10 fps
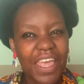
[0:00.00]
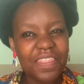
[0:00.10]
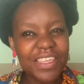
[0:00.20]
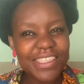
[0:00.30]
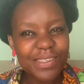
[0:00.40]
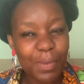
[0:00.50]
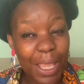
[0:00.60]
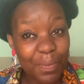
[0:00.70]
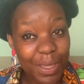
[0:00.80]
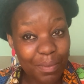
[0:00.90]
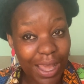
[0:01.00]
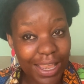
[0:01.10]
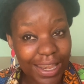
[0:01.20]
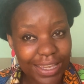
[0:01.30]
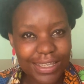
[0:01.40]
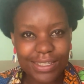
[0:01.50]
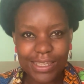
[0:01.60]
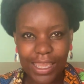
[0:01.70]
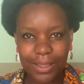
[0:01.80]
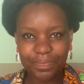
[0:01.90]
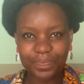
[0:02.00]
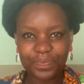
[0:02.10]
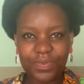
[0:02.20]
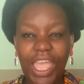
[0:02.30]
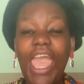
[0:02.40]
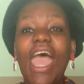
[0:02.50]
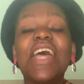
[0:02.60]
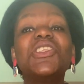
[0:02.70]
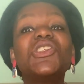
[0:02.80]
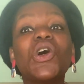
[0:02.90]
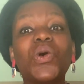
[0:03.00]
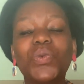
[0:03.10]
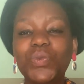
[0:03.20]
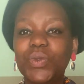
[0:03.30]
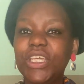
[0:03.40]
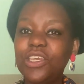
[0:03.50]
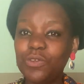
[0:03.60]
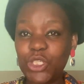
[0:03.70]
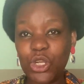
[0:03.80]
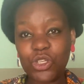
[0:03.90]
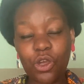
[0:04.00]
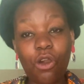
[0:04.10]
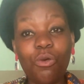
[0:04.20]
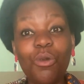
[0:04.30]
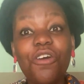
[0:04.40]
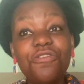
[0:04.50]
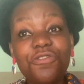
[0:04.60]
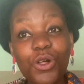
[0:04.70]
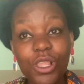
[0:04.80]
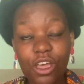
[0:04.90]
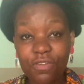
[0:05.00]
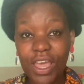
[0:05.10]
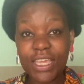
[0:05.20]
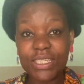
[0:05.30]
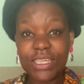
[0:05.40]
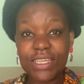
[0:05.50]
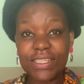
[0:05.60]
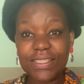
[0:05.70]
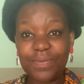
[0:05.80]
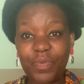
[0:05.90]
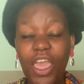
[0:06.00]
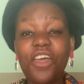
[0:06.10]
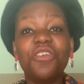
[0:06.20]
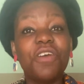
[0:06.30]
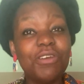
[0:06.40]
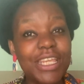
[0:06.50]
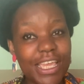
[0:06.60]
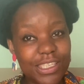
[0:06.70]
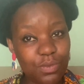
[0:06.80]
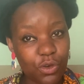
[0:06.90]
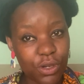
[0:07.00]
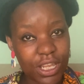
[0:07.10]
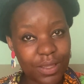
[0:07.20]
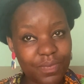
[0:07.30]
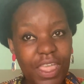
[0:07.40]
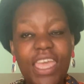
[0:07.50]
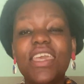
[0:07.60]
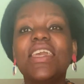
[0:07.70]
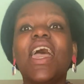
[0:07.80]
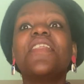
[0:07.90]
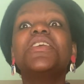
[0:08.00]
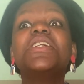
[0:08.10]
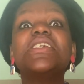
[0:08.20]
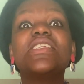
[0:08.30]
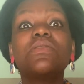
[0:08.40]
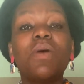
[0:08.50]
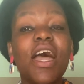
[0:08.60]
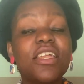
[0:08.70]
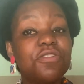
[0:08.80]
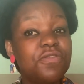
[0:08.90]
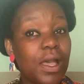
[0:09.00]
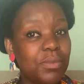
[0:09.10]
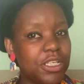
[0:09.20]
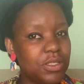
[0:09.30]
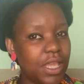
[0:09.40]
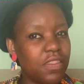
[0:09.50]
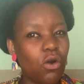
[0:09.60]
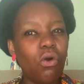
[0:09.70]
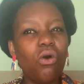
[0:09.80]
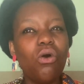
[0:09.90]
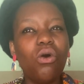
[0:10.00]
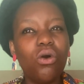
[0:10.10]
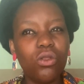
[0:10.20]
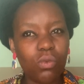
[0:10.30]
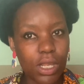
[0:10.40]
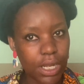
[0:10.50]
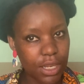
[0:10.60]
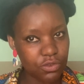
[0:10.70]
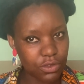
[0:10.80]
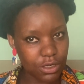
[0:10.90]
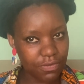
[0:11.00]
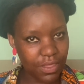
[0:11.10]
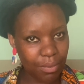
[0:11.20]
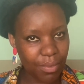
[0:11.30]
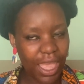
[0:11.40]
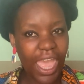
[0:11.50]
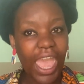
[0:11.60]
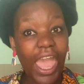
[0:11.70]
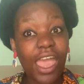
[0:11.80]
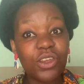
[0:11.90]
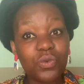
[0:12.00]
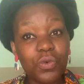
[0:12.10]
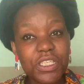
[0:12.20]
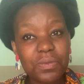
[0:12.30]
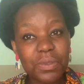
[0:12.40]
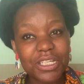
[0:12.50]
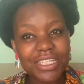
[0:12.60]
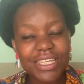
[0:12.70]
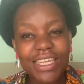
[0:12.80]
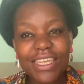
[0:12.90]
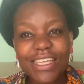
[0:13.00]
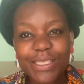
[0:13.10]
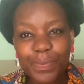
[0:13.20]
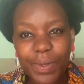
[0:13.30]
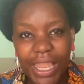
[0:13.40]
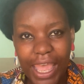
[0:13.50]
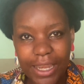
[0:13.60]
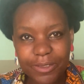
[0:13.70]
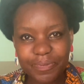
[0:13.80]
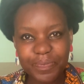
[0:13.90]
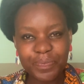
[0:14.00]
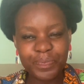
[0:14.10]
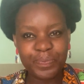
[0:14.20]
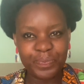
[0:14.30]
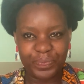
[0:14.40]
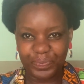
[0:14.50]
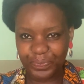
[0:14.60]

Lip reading: This may be my lucky day. And so he returned home full of ideas. The very next morning, he gathered his spider family together, all 100 of them, and whispered his plan.